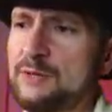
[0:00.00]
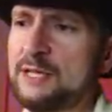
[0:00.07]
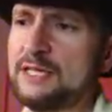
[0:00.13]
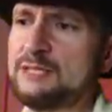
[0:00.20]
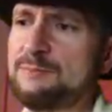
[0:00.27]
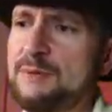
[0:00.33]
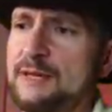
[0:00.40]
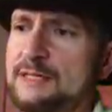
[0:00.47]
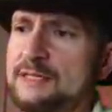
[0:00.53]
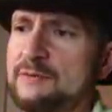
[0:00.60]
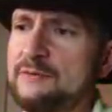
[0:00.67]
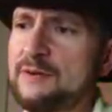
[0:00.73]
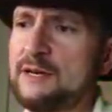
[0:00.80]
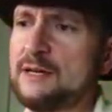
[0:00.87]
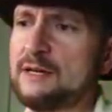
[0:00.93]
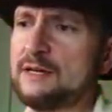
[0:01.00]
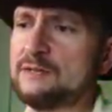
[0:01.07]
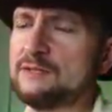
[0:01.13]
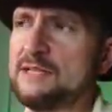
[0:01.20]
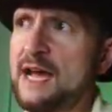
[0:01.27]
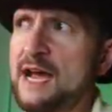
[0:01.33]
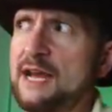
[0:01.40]
really expensive
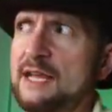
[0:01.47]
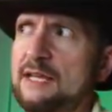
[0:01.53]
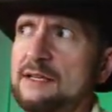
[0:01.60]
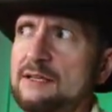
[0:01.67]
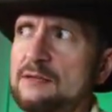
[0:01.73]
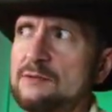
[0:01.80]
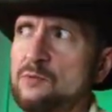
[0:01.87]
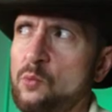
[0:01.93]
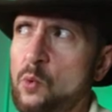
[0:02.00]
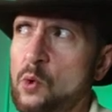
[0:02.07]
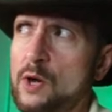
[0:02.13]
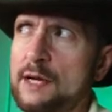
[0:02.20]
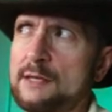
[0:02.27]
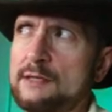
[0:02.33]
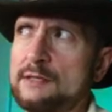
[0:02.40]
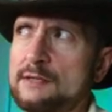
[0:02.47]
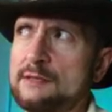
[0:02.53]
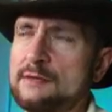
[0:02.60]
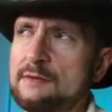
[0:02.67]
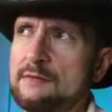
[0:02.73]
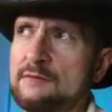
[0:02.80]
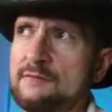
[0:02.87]
because 91,
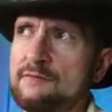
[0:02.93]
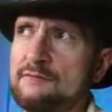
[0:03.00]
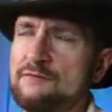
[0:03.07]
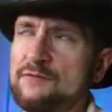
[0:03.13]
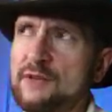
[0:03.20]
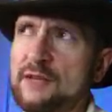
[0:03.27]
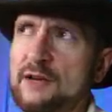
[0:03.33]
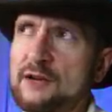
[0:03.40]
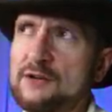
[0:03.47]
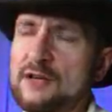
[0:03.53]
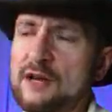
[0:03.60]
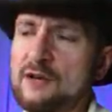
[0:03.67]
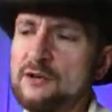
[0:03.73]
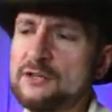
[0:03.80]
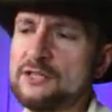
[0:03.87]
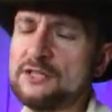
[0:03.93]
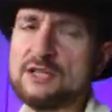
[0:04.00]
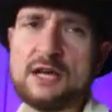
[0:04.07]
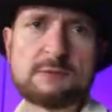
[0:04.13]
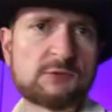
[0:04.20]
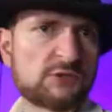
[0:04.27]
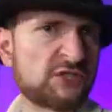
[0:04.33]
Fleer, Donruss, and
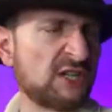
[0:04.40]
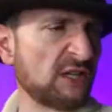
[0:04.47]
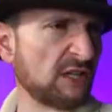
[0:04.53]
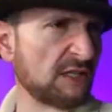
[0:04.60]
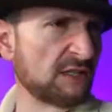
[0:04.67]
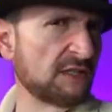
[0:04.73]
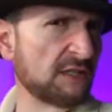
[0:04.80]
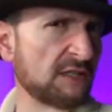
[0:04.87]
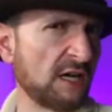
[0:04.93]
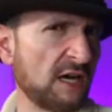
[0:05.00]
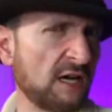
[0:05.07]
Topps are still